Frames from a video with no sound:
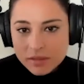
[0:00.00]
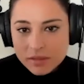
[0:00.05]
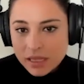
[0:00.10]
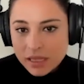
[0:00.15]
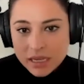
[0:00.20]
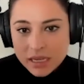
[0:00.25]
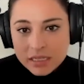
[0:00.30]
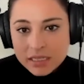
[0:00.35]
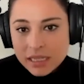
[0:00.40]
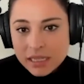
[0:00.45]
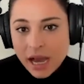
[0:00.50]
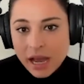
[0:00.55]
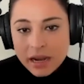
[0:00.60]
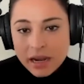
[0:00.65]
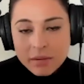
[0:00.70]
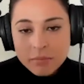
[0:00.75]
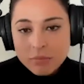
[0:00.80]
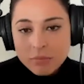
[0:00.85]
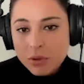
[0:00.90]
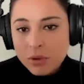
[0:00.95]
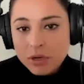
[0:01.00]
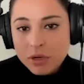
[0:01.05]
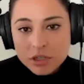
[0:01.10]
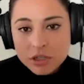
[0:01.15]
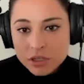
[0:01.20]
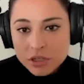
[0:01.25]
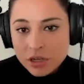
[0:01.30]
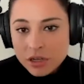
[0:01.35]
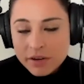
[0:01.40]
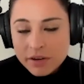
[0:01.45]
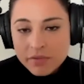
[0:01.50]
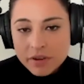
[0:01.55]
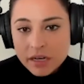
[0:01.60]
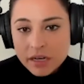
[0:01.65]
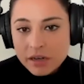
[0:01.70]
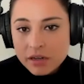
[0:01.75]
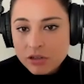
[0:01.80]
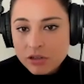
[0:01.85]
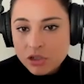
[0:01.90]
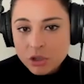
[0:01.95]
things that employers are
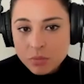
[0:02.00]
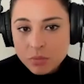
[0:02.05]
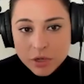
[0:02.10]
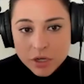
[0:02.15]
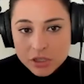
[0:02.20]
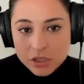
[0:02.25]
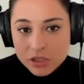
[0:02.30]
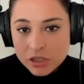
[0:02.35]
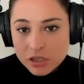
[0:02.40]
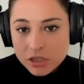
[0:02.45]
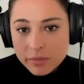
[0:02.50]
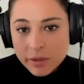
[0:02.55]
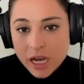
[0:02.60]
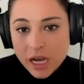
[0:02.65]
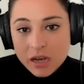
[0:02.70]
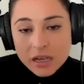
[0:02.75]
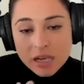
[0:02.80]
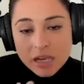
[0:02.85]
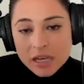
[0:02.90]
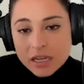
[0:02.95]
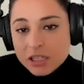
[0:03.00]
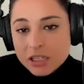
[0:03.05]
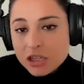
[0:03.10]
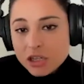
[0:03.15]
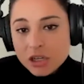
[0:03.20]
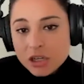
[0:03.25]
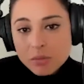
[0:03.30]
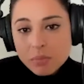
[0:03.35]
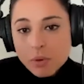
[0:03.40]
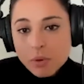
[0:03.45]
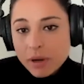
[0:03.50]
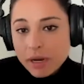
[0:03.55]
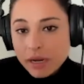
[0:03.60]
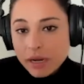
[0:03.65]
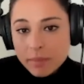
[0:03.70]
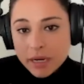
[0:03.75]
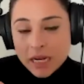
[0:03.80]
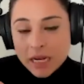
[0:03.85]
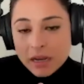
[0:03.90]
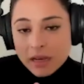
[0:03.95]
even super concerned about because to your point
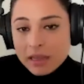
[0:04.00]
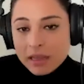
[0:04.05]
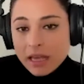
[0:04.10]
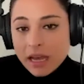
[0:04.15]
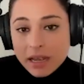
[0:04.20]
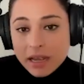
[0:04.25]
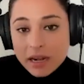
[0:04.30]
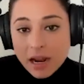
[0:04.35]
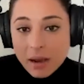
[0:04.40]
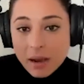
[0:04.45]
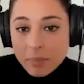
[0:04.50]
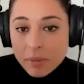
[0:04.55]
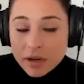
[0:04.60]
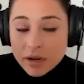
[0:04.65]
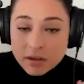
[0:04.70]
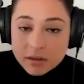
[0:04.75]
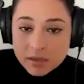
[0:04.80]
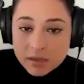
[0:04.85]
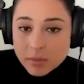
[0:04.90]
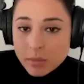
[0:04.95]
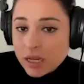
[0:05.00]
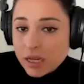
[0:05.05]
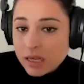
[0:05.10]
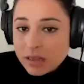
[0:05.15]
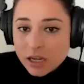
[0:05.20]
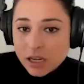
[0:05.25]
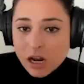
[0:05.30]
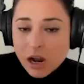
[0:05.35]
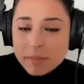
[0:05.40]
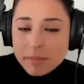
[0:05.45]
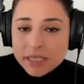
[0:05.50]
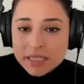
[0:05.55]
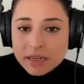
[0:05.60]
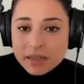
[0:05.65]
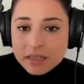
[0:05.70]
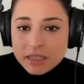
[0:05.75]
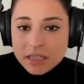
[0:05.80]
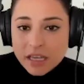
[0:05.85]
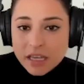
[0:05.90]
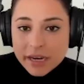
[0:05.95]
i mean that can happen somebody in the comments
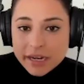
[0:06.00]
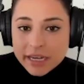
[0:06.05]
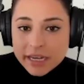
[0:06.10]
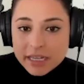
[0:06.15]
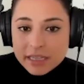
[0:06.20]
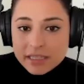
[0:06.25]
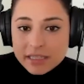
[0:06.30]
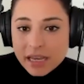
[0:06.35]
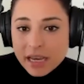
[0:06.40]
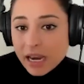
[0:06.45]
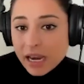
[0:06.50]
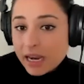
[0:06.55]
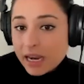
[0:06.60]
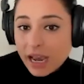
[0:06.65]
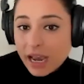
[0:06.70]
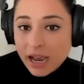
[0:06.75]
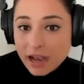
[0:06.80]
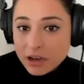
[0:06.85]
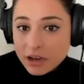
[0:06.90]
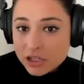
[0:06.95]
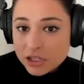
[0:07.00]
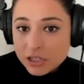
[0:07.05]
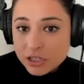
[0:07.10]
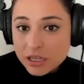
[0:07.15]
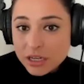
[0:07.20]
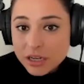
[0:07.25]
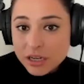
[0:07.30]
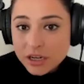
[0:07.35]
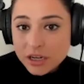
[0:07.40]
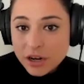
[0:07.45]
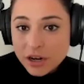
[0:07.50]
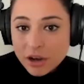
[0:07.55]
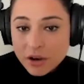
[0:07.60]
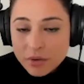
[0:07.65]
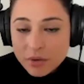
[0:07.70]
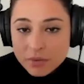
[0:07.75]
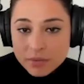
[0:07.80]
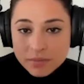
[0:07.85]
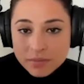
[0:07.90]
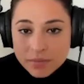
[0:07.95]
down the line can say hey actually you
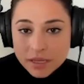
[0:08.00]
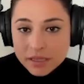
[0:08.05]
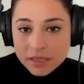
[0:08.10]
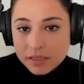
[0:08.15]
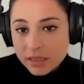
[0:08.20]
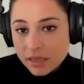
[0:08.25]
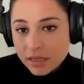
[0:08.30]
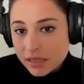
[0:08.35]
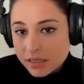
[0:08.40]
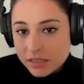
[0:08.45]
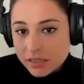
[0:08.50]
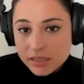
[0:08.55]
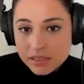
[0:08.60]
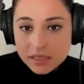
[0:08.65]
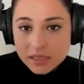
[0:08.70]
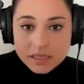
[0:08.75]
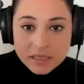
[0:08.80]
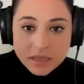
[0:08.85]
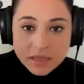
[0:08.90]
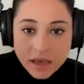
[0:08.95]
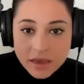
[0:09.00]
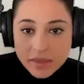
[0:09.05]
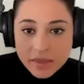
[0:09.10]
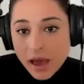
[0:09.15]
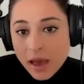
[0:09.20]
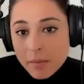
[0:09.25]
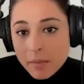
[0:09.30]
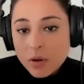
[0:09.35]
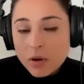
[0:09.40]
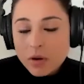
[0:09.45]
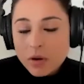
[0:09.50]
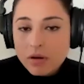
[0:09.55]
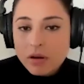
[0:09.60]
know it's it's it's they them or,